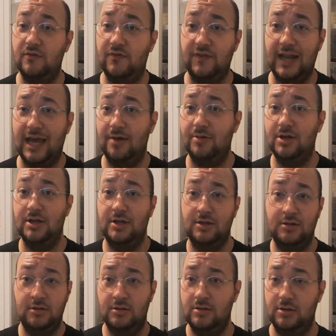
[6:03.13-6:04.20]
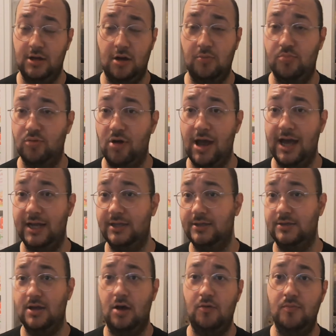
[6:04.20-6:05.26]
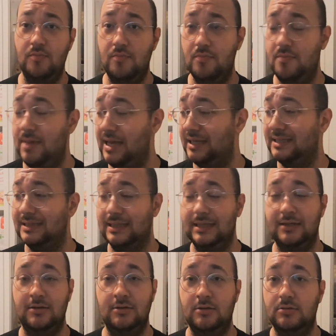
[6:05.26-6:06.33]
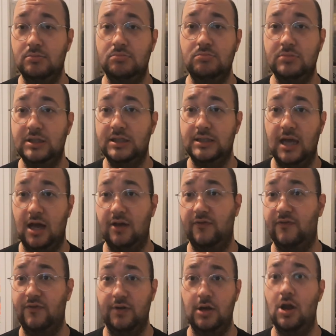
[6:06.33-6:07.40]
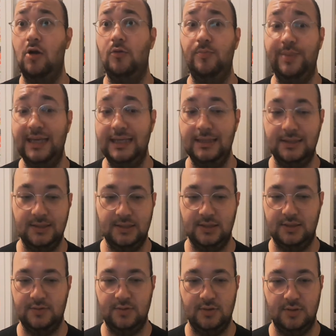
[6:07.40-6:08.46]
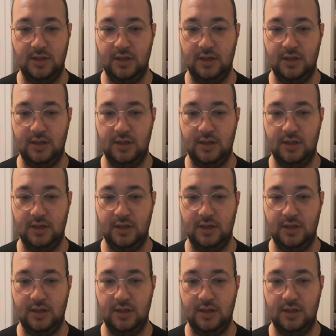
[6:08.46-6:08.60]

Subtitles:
flour, no bread, no mixing stuff, no beans.